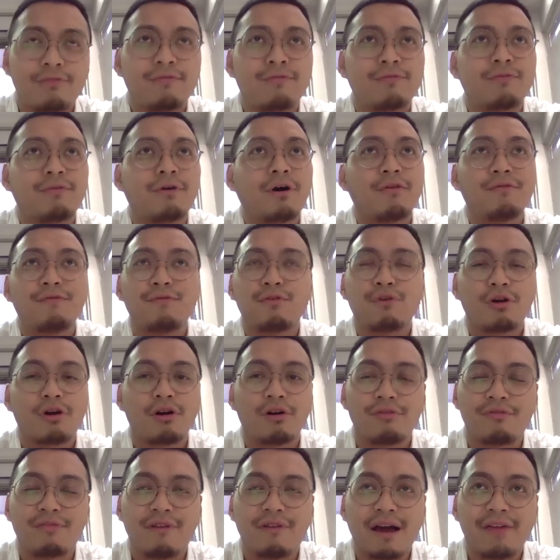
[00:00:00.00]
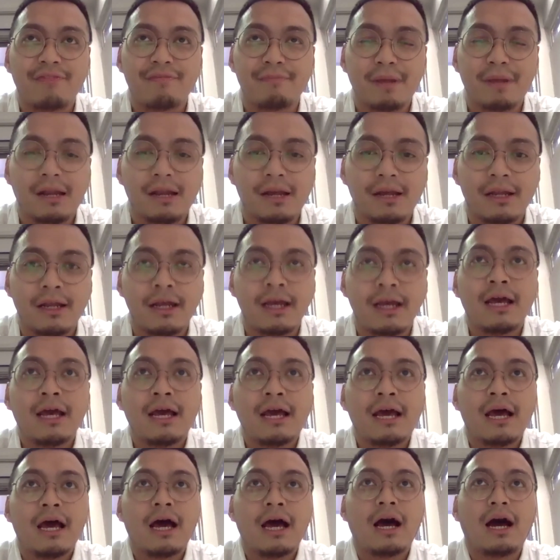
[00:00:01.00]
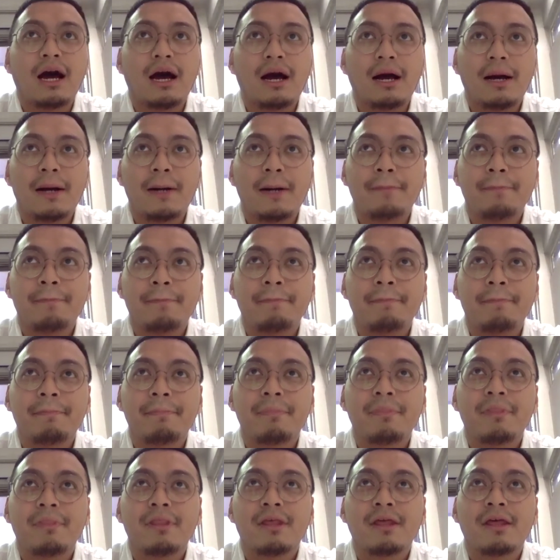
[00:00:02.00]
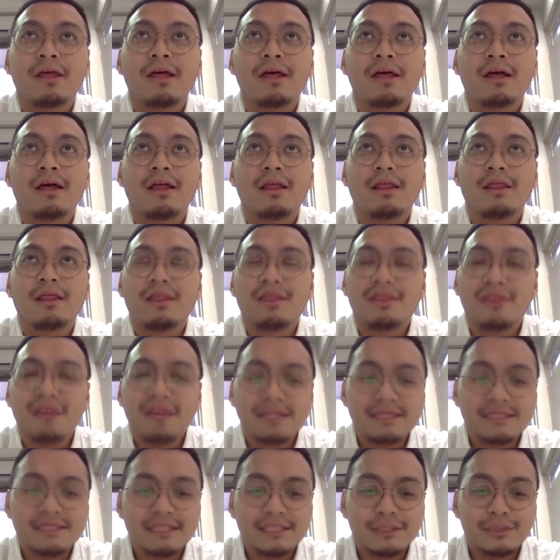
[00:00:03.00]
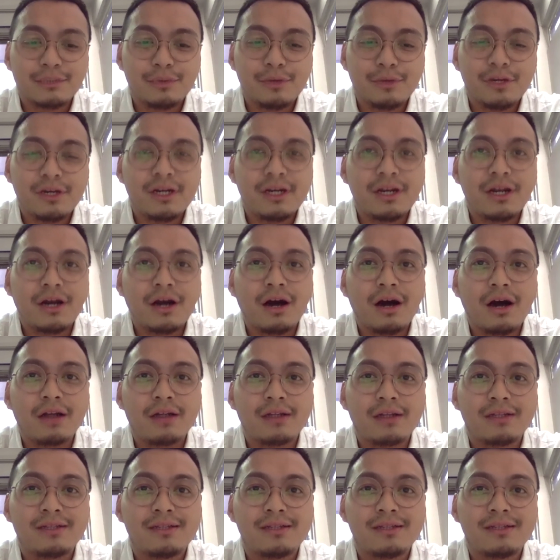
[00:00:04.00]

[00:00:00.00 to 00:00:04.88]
or 5 million. The things is we are not